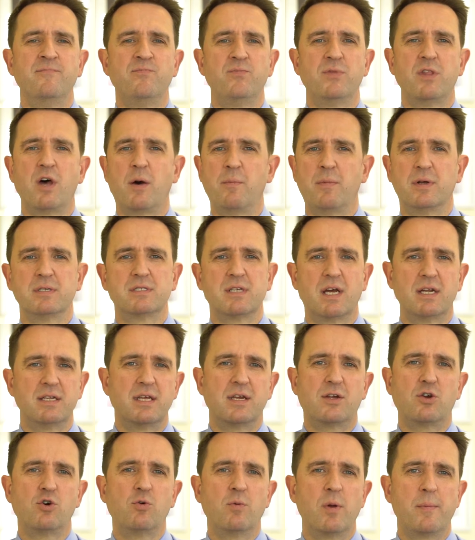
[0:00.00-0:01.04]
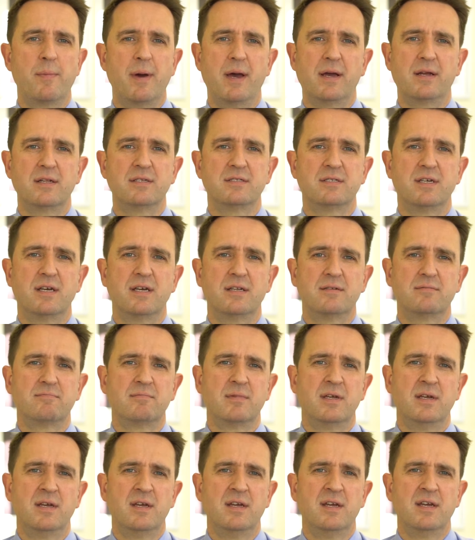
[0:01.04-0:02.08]
9 months later, they called me back and said,
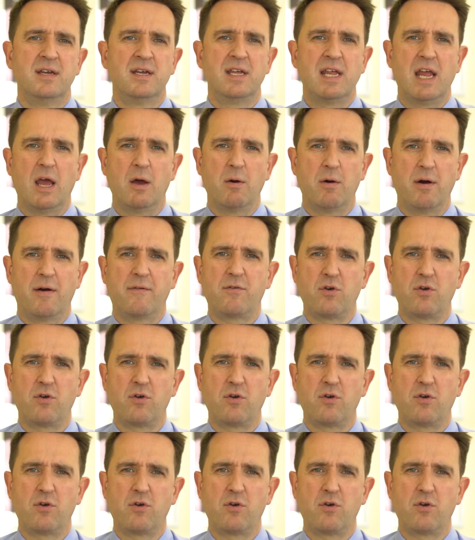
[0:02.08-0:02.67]
I've